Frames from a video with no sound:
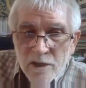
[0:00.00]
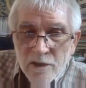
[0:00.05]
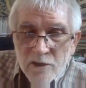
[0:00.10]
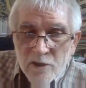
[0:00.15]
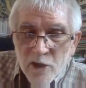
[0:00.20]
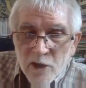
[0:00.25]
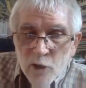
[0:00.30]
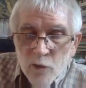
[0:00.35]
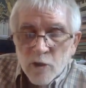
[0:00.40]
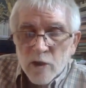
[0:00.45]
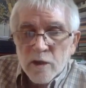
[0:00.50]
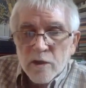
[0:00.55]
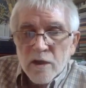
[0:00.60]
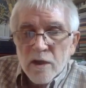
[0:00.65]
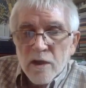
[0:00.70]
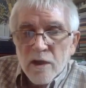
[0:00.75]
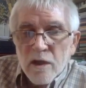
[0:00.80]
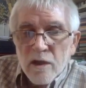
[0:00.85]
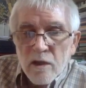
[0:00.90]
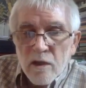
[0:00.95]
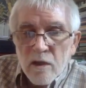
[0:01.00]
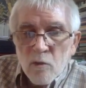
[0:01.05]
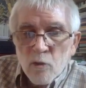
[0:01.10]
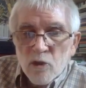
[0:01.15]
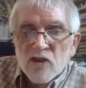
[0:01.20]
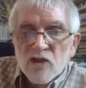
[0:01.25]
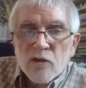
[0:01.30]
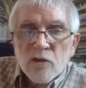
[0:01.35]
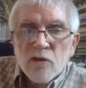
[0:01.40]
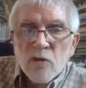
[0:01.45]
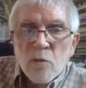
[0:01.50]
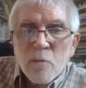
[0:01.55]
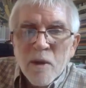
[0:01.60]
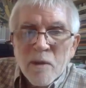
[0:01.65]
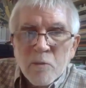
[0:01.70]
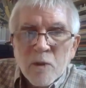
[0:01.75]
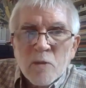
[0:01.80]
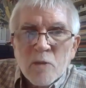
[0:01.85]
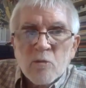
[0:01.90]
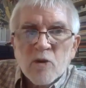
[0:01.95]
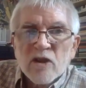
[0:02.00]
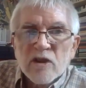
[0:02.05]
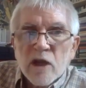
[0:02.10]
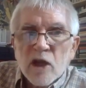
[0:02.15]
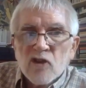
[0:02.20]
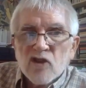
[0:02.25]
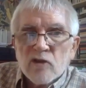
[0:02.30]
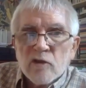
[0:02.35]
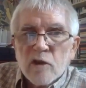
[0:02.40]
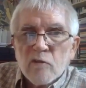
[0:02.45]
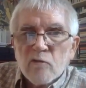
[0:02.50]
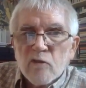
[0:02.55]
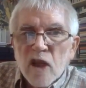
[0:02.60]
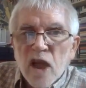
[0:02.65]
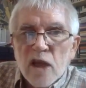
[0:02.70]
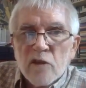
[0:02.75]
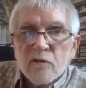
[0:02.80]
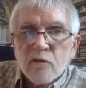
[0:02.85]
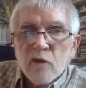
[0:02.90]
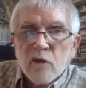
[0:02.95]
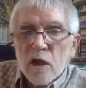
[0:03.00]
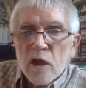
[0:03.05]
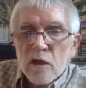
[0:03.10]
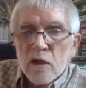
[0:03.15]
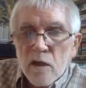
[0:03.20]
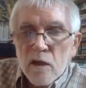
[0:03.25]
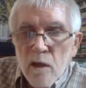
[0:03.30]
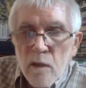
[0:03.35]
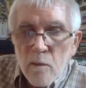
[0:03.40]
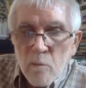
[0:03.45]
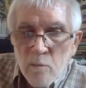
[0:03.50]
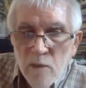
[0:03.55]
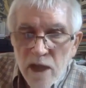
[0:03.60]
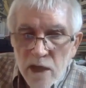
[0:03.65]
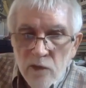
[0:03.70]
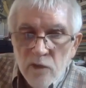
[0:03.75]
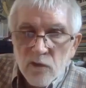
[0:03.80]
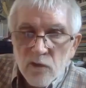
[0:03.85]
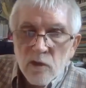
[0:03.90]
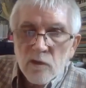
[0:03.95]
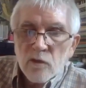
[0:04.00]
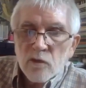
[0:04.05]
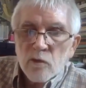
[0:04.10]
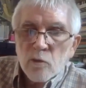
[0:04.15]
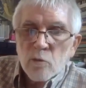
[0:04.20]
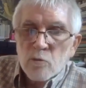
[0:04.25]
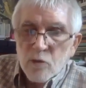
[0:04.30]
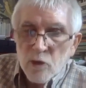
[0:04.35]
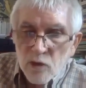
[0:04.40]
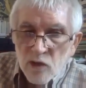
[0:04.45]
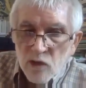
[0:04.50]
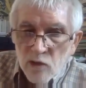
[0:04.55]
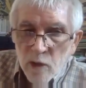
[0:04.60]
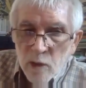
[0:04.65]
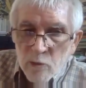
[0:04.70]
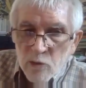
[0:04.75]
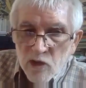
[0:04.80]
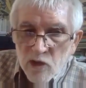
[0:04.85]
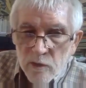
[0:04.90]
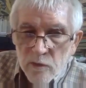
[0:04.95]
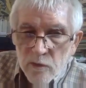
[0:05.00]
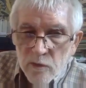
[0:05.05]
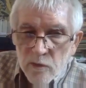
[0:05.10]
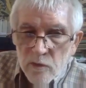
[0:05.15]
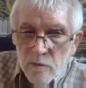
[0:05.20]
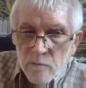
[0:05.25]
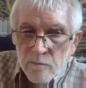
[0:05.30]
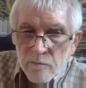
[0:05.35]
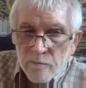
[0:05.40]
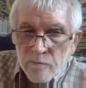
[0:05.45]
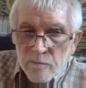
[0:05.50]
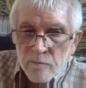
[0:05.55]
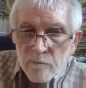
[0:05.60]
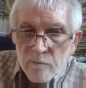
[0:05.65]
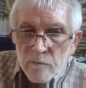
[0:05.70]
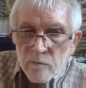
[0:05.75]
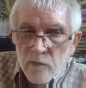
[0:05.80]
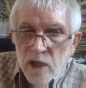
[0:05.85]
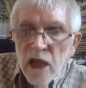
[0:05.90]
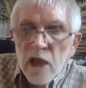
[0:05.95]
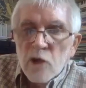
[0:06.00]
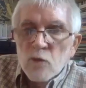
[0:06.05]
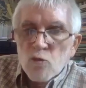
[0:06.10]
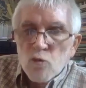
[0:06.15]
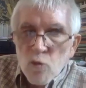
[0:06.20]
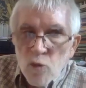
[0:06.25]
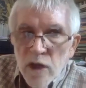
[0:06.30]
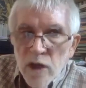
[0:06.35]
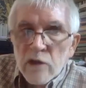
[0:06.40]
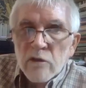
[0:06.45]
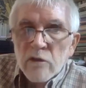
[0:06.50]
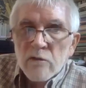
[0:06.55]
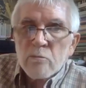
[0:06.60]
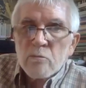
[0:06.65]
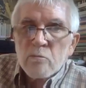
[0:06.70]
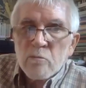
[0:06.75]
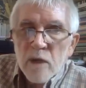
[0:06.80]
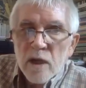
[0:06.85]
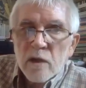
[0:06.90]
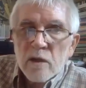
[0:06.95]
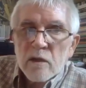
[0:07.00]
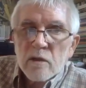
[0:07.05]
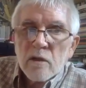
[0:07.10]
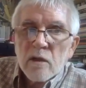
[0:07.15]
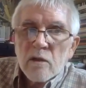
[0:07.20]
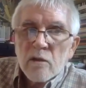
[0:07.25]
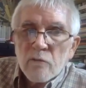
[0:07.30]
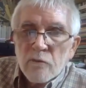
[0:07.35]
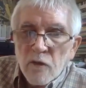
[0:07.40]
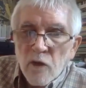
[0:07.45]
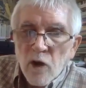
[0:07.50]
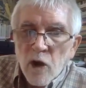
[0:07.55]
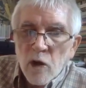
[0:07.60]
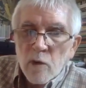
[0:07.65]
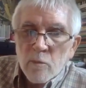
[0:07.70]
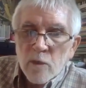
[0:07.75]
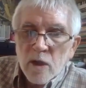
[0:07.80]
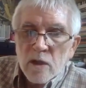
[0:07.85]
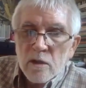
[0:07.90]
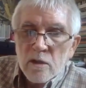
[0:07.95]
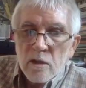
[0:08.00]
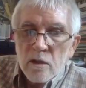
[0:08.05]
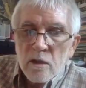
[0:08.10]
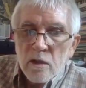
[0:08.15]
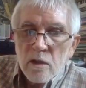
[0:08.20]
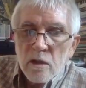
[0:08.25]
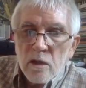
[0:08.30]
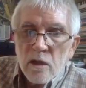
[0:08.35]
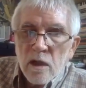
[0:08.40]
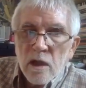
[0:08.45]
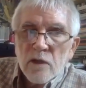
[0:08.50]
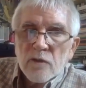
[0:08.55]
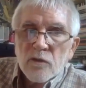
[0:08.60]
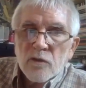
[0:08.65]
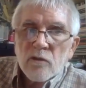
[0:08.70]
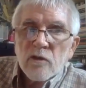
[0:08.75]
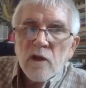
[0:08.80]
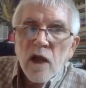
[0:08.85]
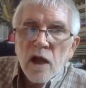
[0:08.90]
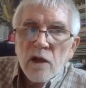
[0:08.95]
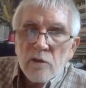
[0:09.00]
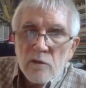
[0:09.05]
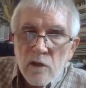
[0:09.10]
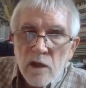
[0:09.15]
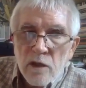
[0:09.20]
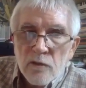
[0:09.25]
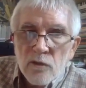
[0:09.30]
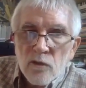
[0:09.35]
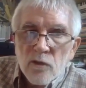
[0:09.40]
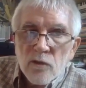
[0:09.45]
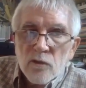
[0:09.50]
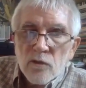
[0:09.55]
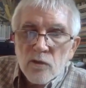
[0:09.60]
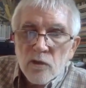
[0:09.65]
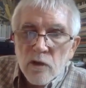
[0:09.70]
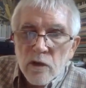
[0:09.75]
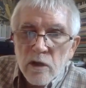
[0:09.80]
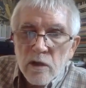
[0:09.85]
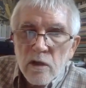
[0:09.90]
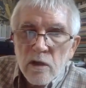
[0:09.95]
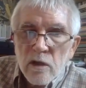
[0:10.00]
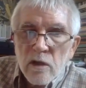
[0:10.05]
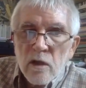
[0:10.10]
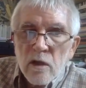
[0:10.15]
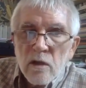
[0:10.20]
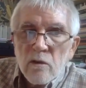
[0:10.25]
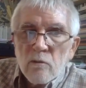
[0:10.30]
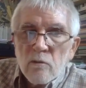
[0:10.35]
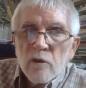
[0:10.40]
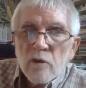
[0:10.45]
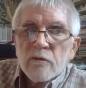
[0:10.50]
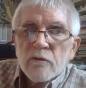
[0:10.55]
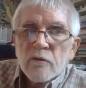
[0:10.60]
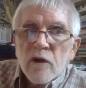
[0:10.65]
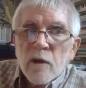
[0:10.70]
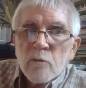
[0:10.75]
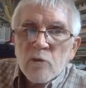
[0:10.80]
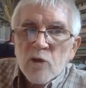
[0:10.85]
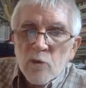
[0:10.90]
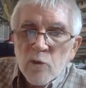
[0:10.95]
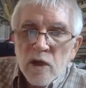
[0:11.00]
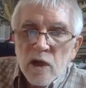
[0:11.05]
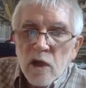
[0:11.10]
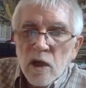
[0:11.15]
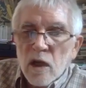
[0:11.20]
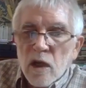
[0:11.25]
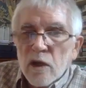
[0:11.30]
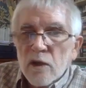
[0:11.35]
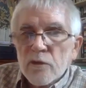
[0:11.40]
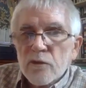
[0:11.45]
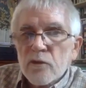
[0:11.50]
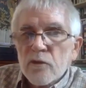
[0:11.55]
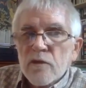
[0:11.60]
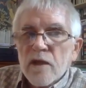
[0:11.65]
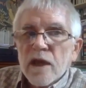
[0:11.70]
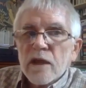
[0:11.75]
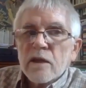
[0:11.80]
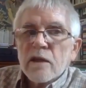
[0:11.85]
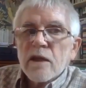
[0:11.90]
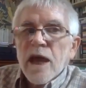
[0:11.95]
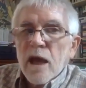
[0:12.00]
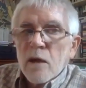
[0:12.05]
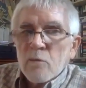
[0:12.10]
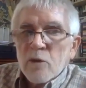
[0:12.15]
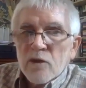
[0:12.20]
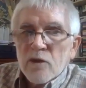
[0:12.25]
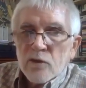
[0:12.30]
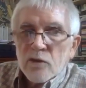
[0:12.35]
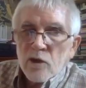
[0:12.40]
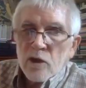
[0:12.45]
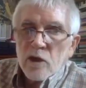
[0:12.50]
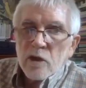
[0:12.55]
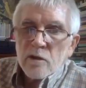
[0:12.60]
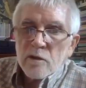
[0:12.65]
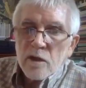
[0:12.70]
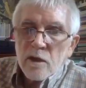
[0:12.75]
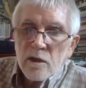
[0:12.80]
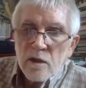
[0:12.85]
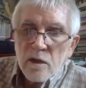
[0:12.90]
country, which is the public production of lifeline medicines and prescriptions. Get rid of big pharma. It's not necessary. We've come to realize that Amazon,